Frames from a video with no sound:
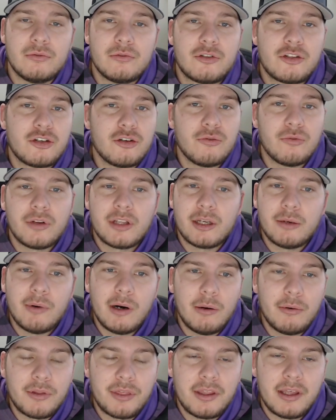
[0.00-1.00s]
shoot really
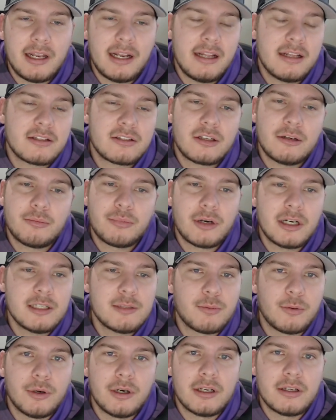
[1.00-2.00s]
well with it, and it's a good price
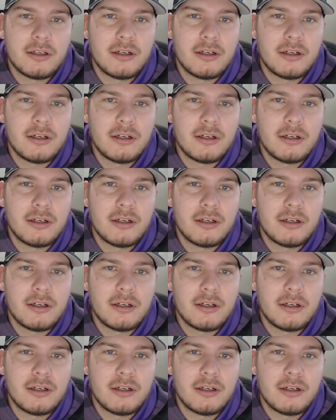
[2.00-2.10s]
point.